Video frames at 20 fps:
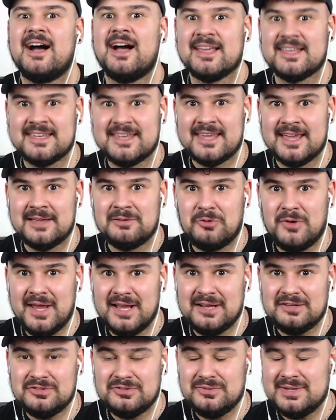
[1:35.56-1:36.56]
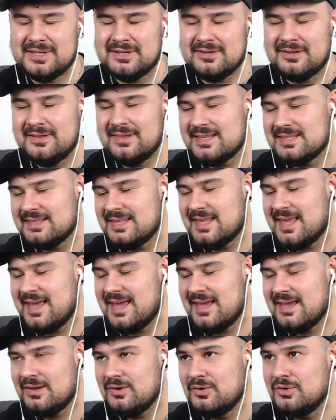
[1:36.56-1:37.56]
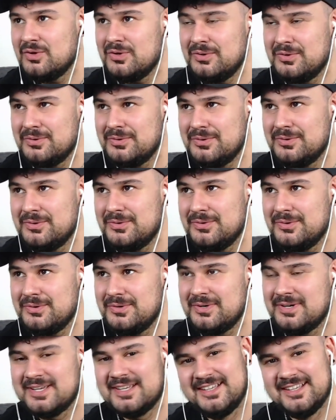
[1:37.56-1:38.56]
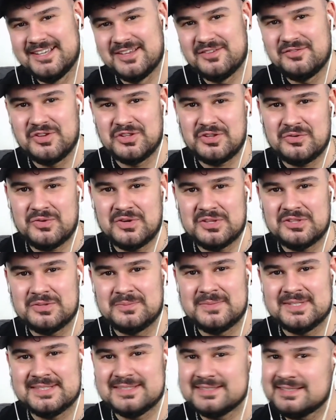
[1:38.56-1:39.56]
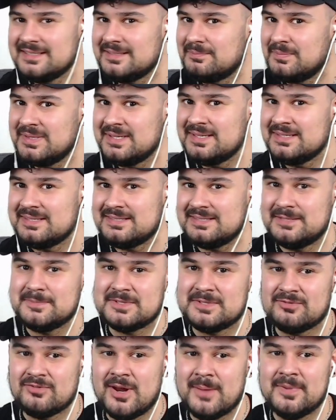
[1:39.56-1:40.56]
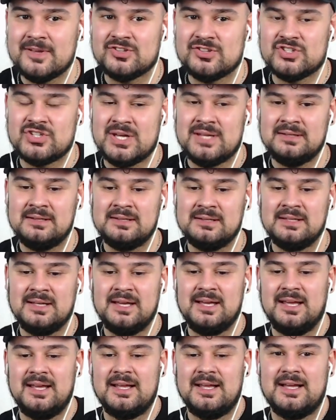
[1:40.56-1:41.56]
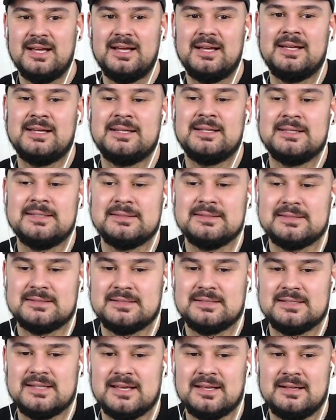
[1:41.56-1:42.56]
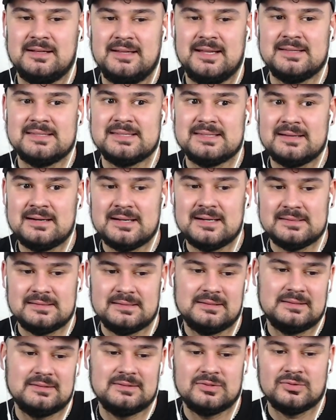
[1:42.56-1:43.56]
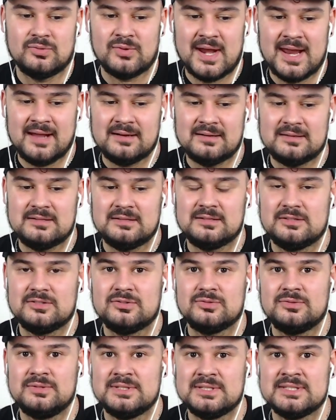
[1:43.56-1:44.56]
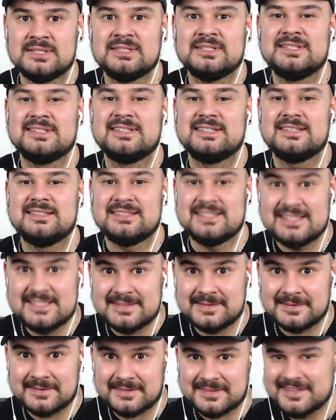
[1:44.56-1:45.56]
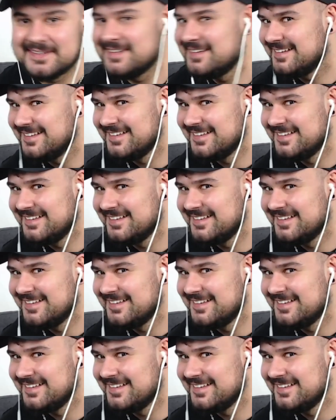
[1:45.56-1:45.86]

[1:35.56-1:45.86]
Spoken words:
I can react to it on this day, yoo-hoo! If you don't want to miss it, please subscribe my channel. And yeah, let's start to react to the teaser.